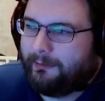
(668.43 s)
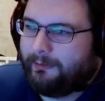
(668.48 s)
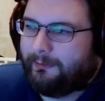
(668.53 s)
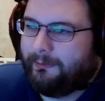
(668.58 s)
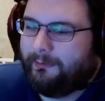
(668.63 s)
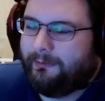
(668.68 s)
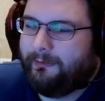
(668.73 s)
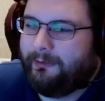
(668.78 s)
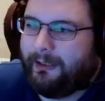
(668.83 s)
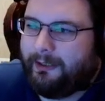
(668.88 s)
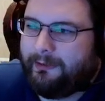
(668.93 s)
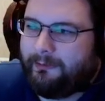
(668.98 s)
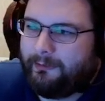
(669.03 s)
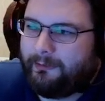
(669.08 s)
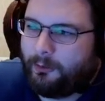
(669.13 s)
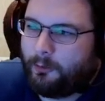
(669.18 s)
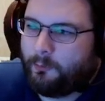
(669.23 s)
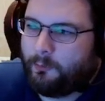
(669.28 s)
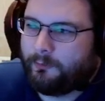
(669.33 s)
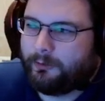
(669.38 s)
6,
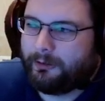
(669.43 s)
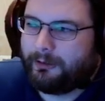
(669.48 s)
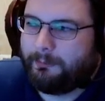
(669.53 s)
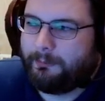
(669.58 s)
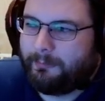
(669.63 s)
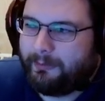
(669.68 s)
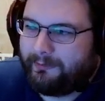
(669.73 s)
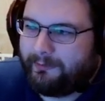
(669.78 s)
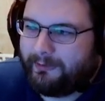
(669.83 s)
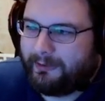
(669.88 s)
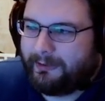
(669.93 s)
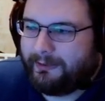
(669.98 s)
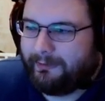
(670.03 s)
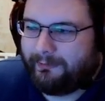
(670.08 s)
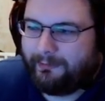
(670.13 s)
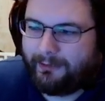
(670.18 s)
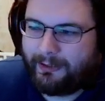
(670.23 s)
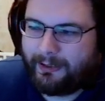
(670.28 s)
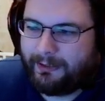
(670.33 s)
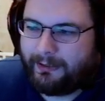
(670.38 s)
overly busy
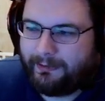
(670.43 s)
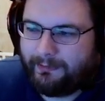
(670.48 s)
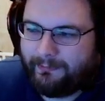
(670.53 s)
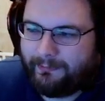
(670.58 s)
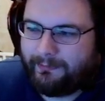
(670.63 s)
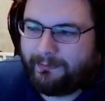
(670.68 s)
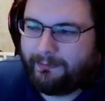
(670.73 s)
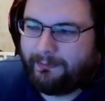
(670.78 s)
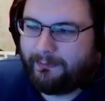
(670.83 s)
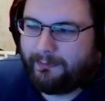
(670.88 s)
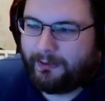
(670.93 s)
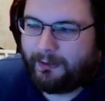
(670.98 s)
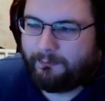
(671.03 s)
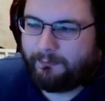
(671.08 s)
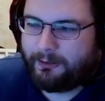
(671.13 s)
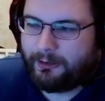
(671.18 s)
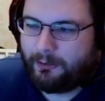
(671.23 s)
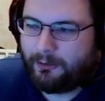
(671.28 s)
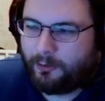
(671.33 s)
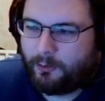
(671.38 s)
designs.
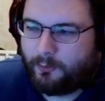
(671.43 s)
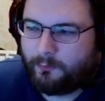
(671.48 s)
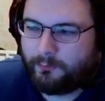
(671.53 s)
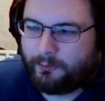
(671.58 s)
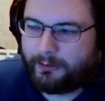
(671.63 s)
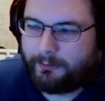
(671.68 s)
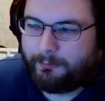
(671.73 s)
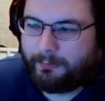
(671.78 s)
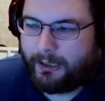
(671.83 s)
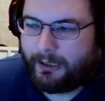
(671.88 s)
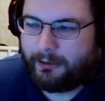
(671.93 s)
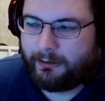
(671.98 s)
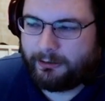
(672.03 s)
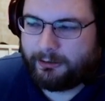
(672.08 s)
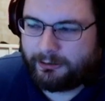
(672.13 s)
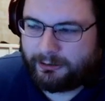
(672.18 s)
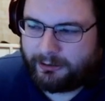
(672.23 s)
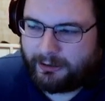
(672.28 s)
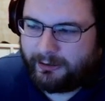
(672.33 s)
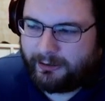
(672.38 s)
7, overly
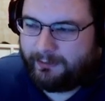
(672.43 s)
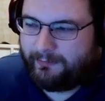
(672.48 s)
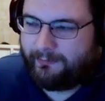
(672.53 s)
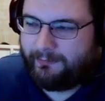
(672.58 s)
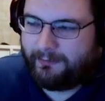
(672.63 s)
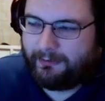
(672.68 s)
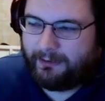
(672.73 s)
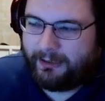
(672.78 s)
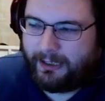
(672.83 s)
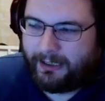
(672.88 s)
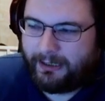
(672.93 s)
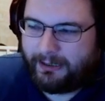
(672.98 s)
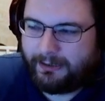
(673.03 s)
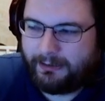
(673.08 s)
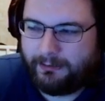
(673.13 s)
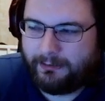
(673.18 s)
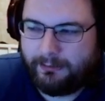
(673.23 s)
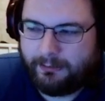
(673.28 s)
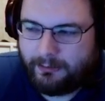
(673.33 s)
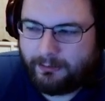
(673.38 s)
polished dice. And
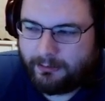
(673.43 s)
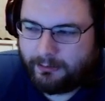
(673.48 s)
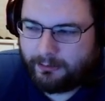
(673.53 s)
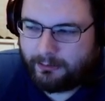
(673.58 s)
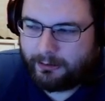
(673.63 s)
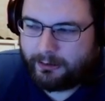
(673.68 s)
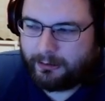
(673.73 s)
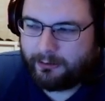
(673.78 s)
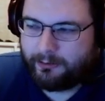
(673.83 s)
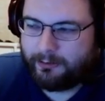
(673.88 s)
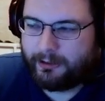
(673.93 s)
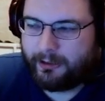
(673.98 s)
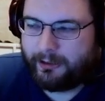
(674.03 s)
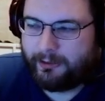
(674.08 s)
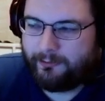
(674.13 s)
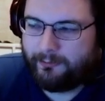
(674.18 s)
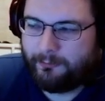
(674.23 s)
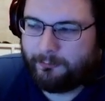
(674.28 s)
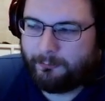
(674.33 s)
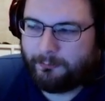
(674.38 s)
8, clear
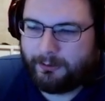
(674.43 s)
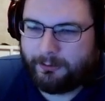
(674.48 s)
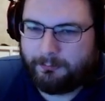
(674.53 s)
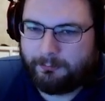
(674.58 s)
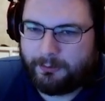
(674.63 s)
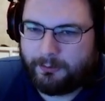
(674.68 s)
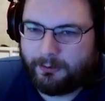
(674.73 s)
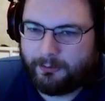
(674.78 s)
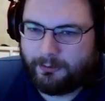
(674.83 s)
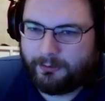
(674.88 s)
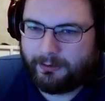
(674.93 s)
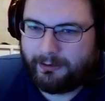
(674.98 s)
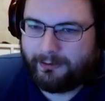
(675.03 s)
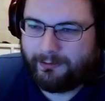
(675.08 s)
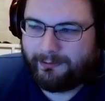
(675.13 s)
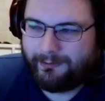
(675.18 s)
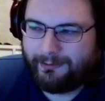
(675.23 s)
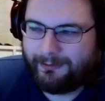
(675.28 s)
dice with impurities.